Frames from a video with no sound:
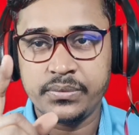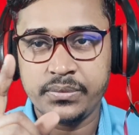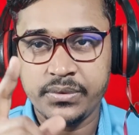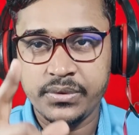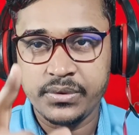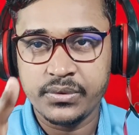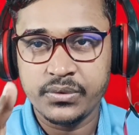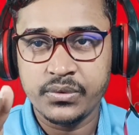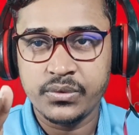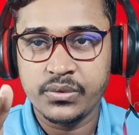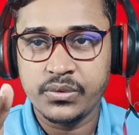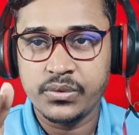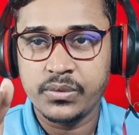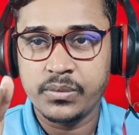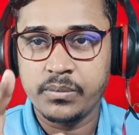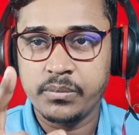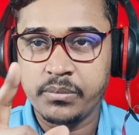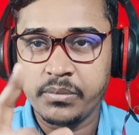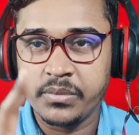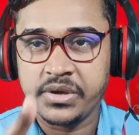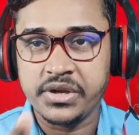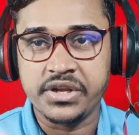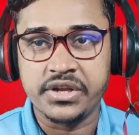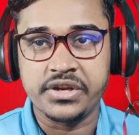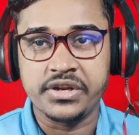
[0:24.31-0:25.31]
few
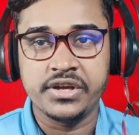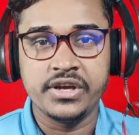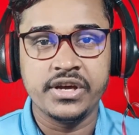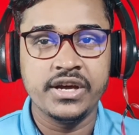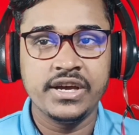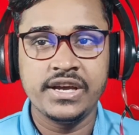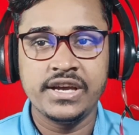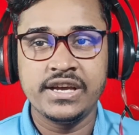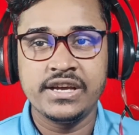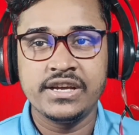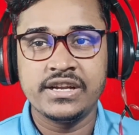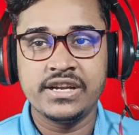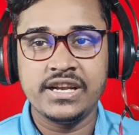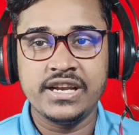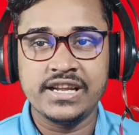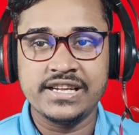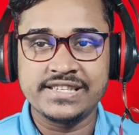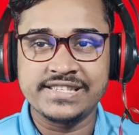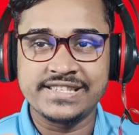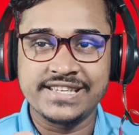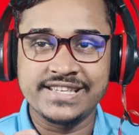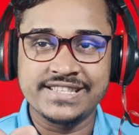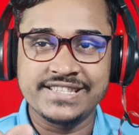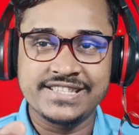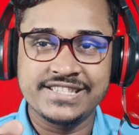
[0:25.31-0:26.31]
minutes.
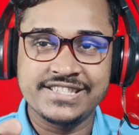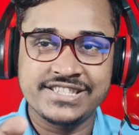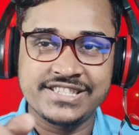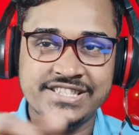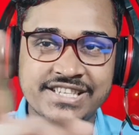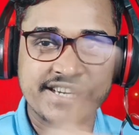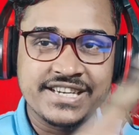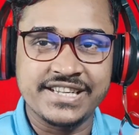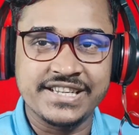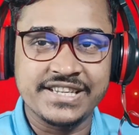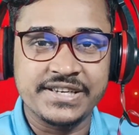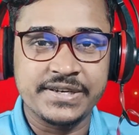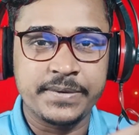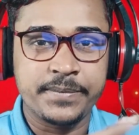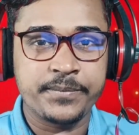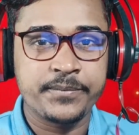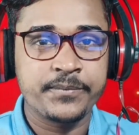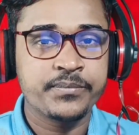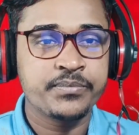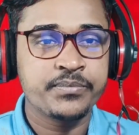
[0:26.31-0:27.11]
Let's get started.